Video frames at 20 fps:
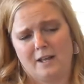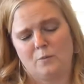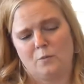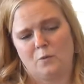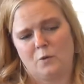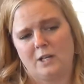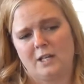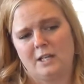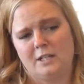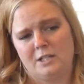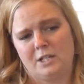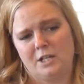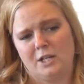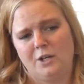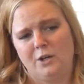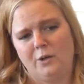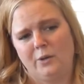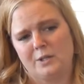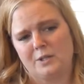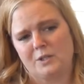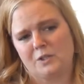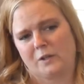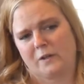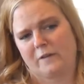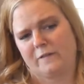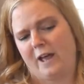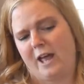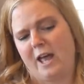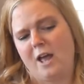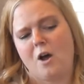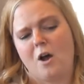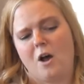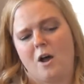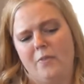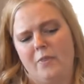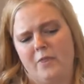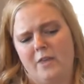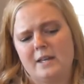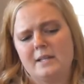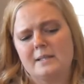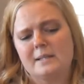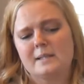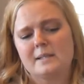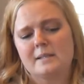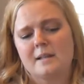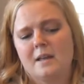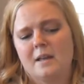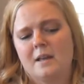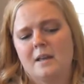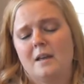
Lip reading: and we'll continue to survey on this.